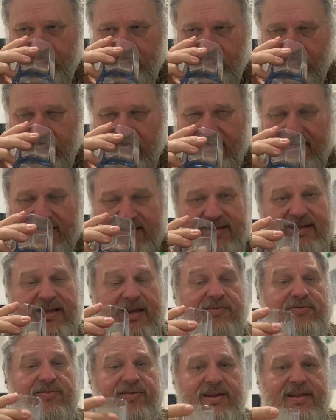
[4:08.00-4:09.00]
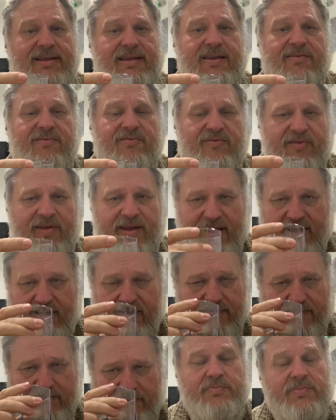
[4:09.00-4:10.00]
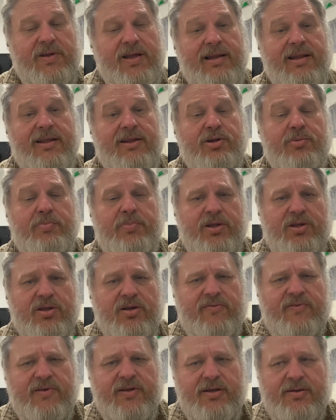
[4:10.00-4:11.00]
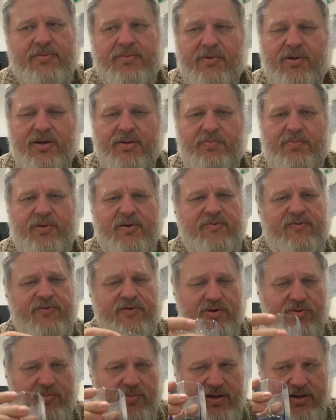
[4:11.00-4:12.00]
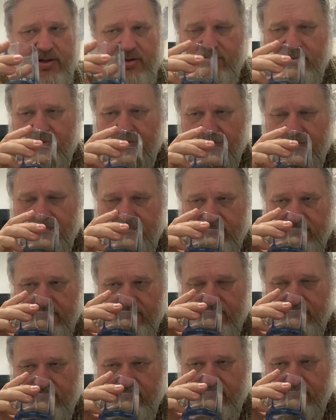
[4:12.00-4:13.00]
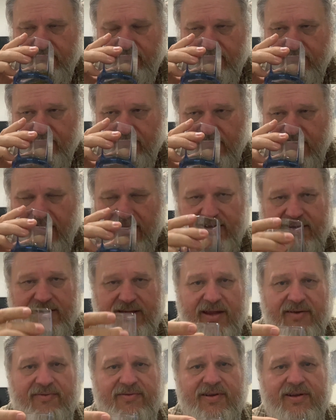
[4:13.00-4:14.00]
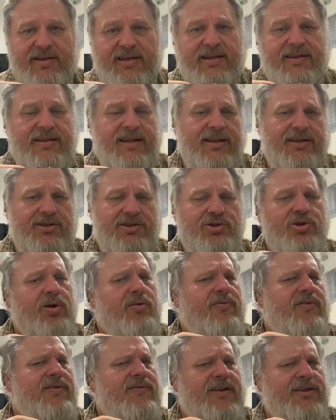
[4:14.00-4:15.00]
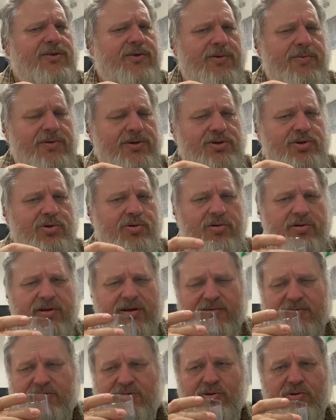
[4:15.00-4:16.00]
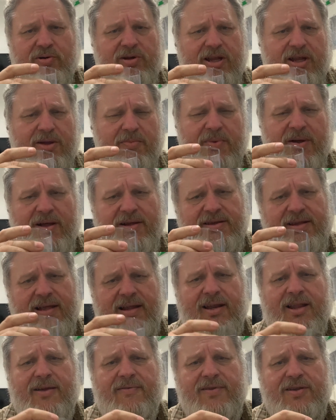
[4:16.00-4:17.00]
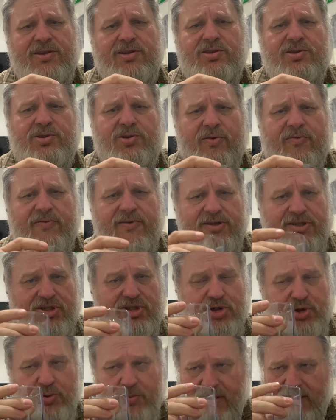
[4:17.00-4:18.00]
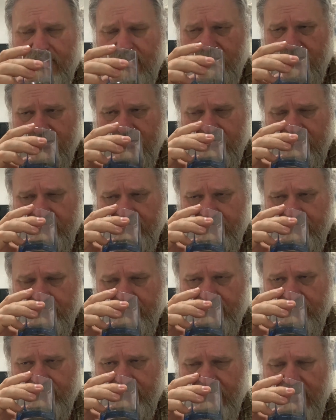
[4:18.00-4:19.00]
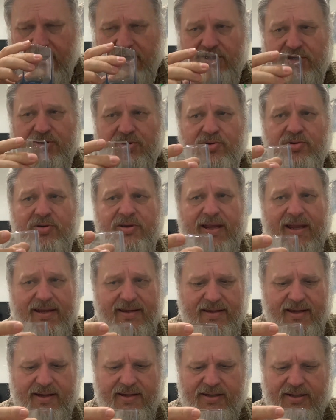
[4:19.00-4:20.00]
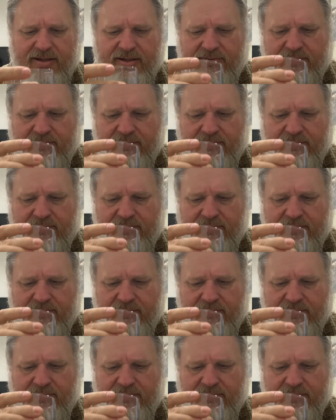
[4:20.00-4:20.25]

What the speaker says: But it's definitely there. A little bit of a perfumey note, but definitely that toffee that we were talking about, that lovely toffee sweetness, I do get that.